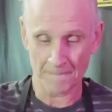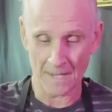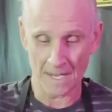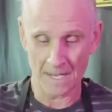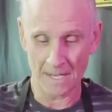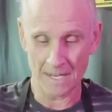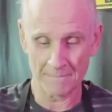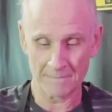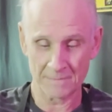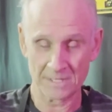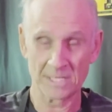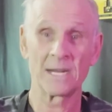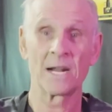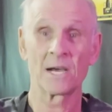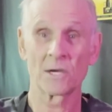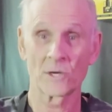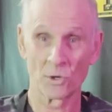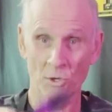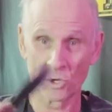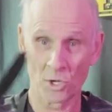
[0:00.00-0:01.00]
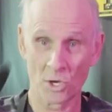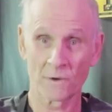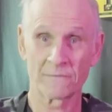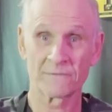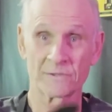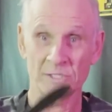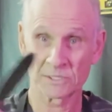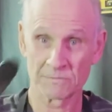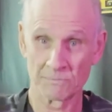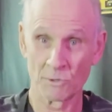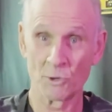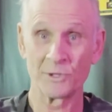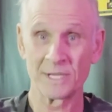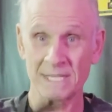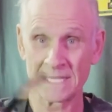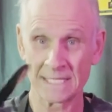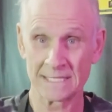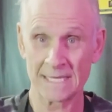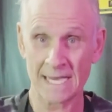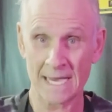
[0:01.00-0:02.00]
Then I'll go along for smoothing
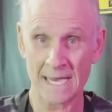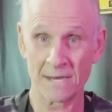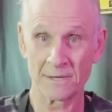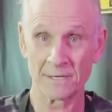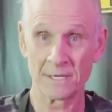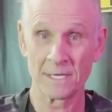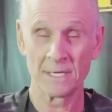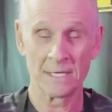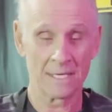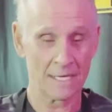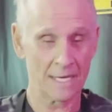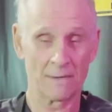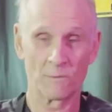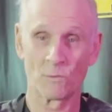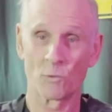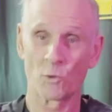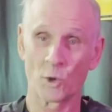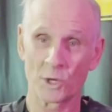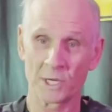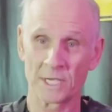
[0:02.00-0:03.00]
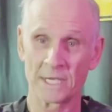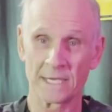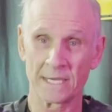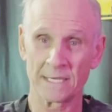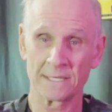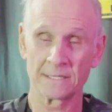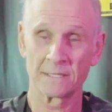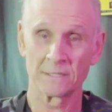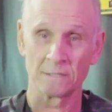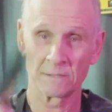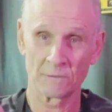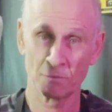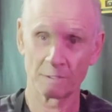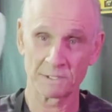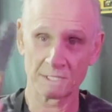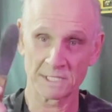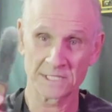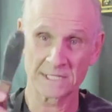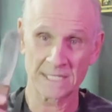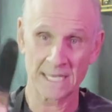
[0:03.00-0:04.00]
it down and working it
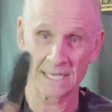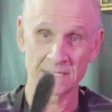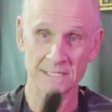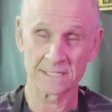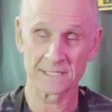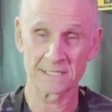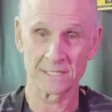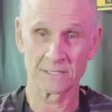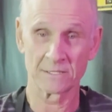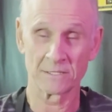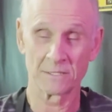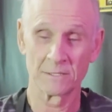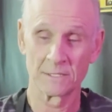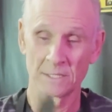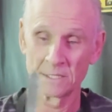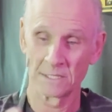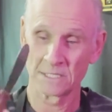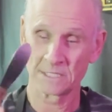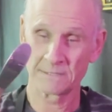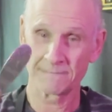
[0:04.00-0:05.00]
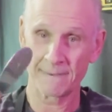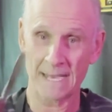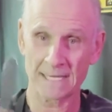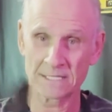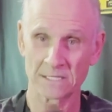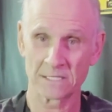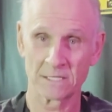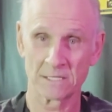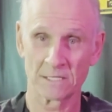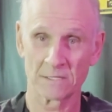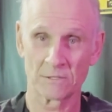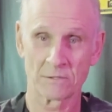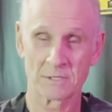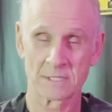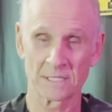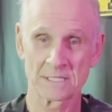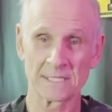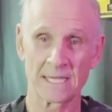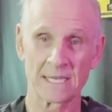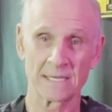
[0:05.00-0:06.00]
with a stainless steel spatula or
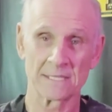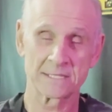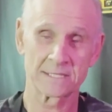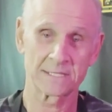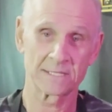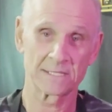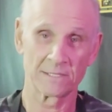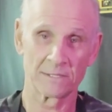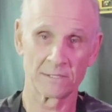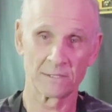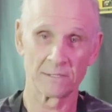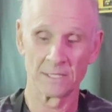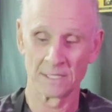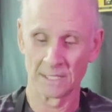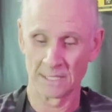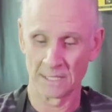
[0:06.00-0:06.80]
a stainless steel,